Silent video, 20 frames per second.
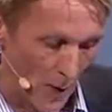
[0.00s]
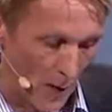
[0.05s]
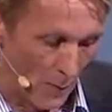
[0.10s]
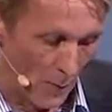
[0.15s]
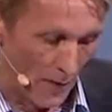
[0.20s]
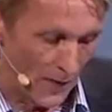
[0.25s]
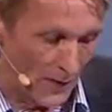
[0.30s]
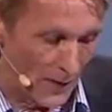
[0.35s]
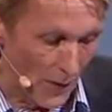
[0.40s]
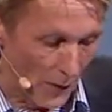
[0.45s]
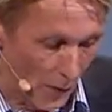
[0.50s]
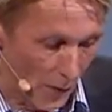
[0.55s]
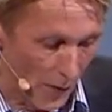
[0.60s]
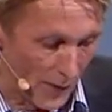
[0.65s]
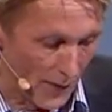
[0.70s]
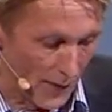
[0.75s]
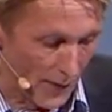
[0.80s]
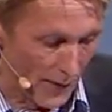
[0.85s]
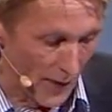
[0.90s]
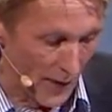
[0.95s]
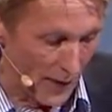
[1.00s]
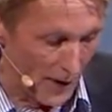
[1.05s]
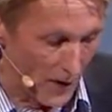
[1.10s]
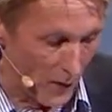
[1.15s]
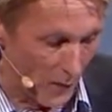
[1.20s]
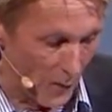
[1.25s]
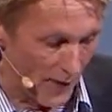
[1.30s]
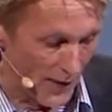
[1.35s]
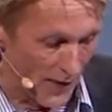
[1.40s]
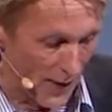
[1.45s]
But the vertical
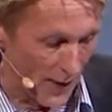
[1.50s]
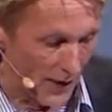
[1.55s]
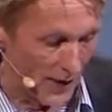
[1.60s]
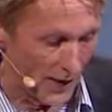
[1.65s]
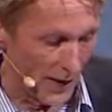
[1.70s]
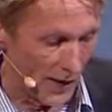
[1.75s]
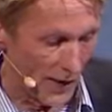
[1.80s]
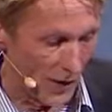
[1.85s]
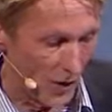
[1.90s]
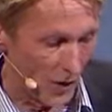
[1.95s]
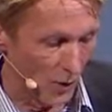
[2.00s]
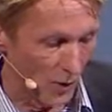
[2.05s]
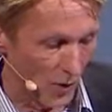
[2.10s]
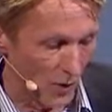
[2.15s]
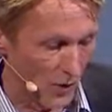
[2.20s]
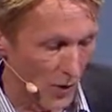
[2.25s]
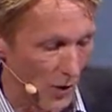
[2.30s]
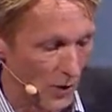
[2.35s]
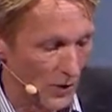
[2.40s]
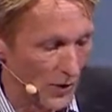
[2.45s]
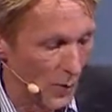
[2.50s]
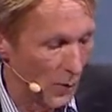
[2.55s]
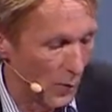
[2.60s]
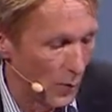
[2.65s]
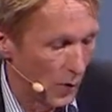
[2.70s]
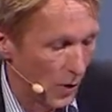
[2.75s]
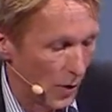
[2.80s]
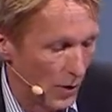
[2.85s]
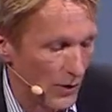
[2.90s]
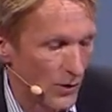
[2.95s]
specialization was also
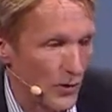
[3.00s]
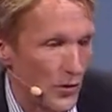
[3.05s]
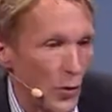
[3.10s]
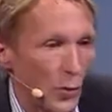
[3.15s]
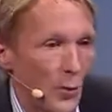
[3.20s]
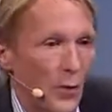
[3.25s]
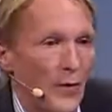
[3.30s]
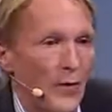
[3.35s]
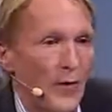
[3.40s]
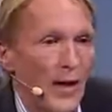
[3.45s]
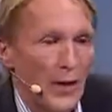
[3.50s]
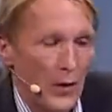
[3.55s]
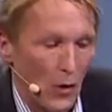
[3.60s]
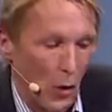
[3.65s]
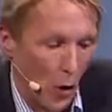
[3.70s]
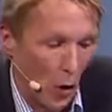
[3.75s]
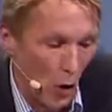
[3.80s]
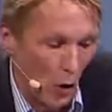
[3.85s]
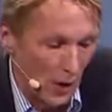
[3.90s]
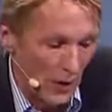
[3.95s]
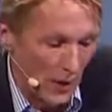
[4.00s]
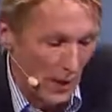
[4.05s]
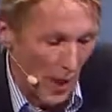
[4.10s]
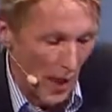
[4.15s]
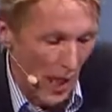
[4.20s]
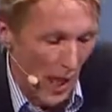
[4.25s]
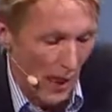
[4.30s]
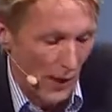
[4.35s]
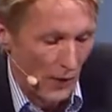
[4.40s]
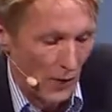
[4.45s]
important to prevent all
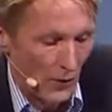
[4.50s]
kind